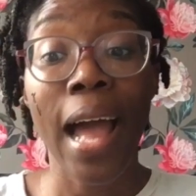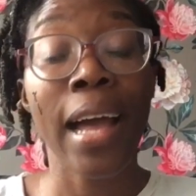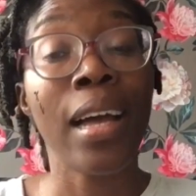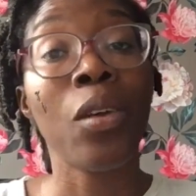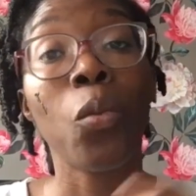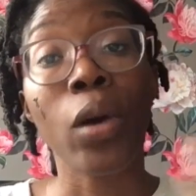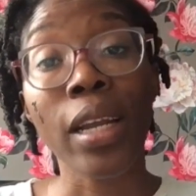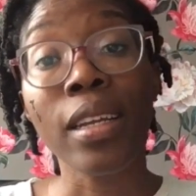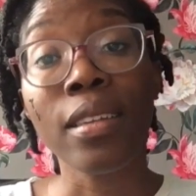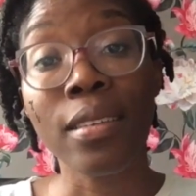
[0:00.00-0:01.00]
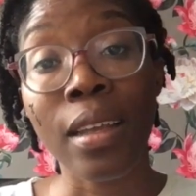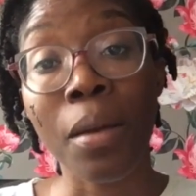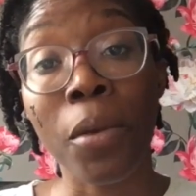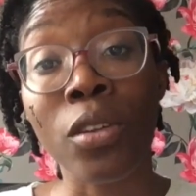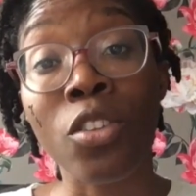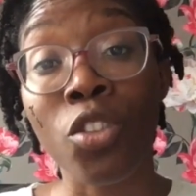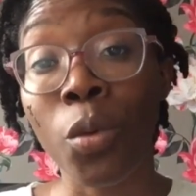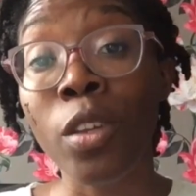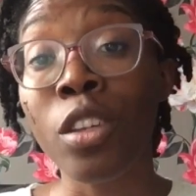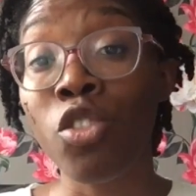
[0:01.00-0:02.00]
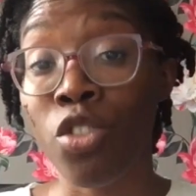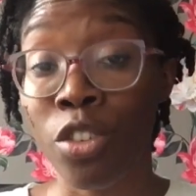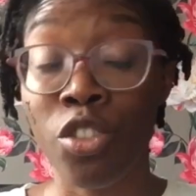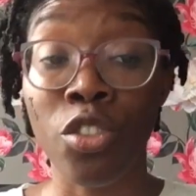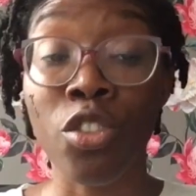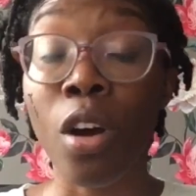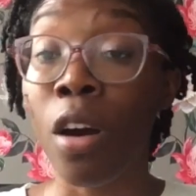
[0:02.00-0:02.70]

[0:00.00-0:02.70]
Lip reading: And what I can say about the sewing instructions